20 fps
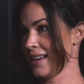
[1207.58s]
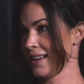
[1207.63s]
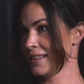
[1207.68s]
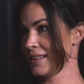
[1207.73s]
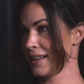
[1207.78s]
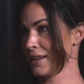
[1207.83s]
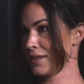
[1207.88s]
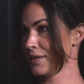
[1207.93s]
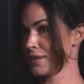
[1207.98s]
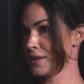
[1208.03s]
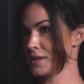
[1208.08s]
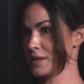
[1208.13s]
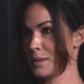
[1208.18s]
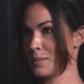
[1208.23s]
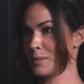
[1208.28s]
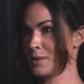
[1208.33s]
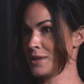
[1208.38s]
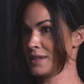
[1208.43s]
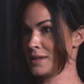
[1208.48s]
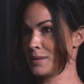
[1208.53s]
And like for
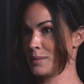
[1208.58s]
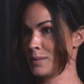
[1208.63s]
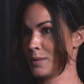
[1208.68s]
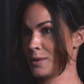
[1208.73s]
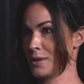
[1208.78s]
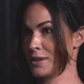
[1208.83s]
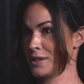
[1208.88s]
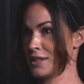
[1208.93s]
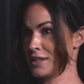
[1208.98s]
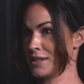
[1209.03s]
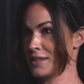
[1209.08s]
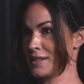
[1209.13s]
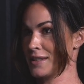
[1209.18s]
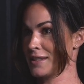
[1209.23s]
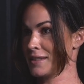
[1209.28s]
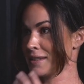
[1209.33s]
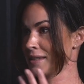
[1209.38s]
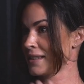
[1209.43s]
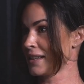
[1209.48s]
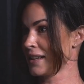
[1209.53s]
some reason we're
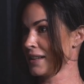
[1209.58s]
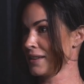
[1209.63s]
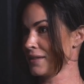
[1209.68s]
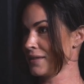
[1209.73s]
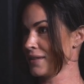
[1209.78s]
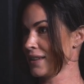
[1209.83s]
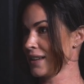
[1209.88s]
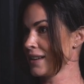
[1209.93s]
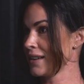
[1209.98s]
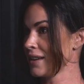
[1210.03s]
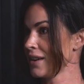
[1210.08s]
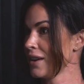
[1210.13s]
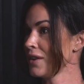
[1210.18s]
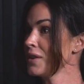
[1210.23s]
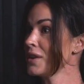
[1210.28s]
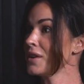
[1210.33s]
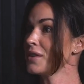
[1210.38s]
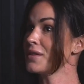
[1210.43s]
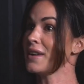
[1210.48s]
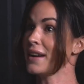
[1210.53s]
just kind of like, oh,
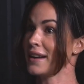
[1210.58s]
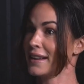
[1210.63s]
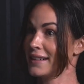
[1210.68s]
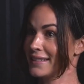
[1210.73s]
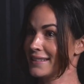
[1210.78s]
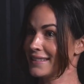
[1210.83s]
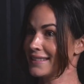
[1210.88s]
you're fine.